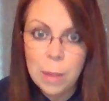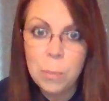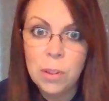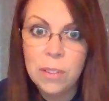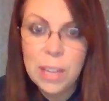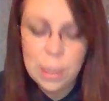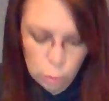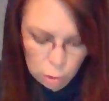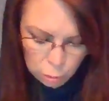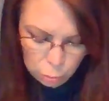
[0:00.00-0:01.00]
people have eaten
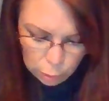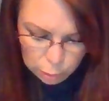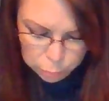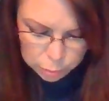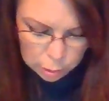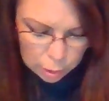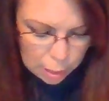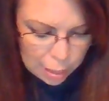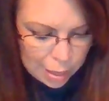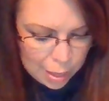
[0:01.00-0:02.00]
earthworms.
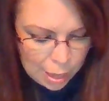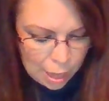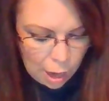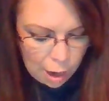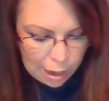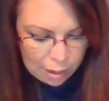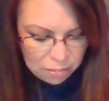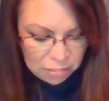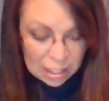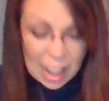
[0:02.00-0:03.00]
All right,
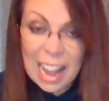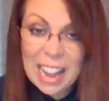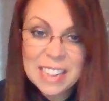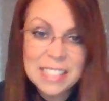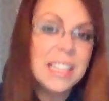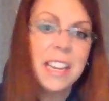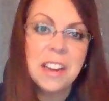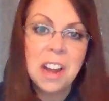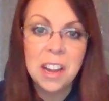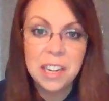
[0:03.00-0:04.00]
flies
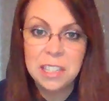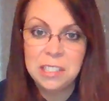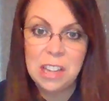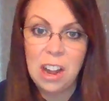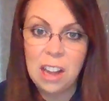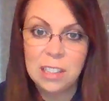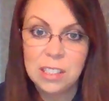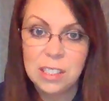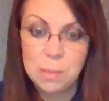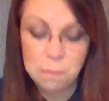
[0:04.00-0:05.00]
in honey
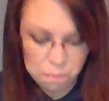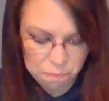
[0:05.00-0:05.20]
sauce.